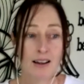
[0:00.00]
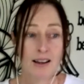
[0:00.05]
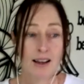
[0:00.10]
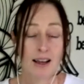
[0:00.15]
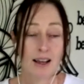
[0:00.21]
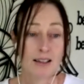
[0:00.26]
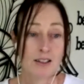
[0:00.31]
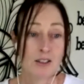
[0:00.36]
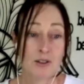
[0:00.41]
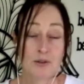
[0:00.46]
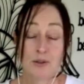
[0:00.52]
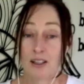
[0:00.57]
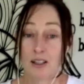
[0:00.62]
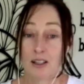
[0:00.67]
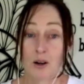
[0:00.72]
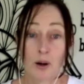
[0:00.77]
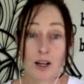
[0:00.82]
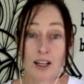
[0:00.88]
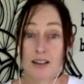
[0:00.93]
and doing
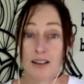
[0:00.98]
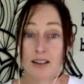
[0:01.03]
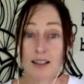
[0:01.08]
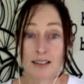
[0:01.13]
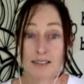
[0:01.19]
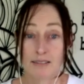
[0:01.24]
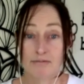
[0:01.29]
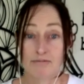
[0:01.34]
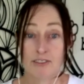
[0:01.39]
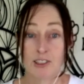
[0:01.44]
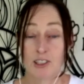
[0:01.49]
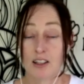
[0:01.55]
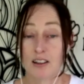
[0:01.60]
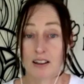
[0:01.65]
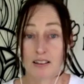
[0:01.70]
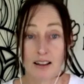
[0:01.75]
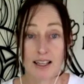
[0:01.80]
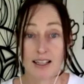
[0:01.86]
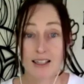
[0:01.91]
it quickly so
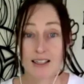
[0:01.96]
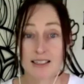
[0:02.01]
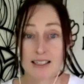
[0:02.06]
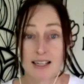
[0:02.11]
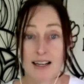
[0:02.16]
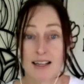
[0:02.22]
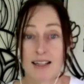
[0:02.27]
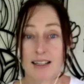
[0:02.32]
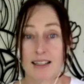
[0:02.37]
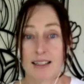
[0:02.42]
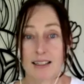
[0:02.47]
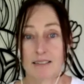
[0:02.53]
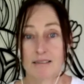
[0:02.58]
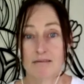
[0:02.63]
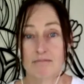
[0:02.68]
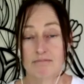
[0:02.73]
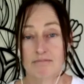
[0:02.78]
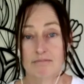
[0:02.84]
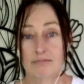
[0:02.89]
that they can take it
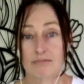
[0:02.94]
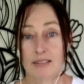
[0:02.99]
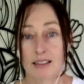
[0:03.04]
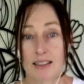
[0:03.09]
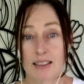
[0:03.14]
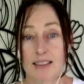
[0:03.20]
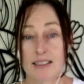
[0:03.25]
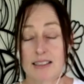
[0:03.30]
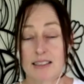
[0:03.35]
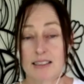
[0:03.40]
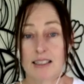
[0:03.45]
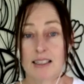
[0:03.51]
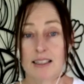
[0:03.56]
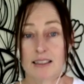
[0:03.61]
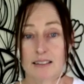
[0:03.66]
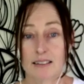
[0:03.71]
in easily.